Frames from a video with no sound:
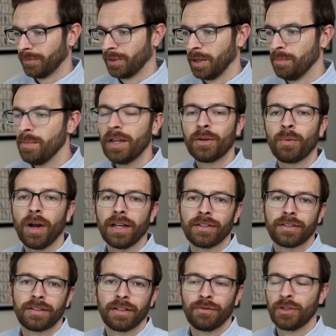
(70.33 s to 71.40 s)
the
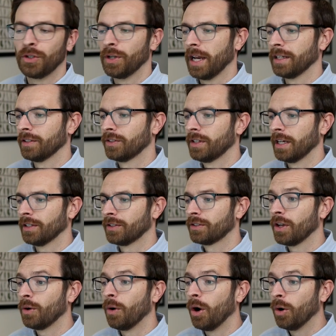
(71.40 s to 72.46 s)
Midwest of the United States.
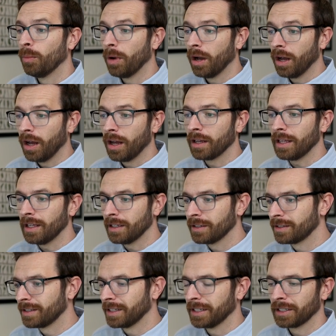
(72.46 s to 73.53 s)
So Omaha
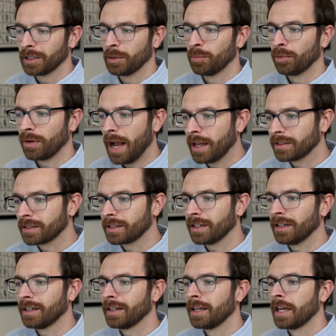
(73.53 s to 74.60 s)
is in
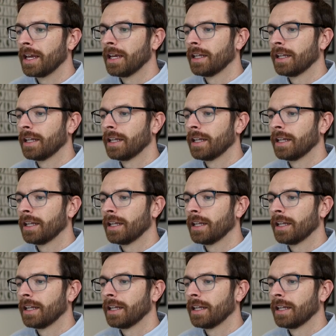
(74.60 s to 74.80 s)
Nebraska.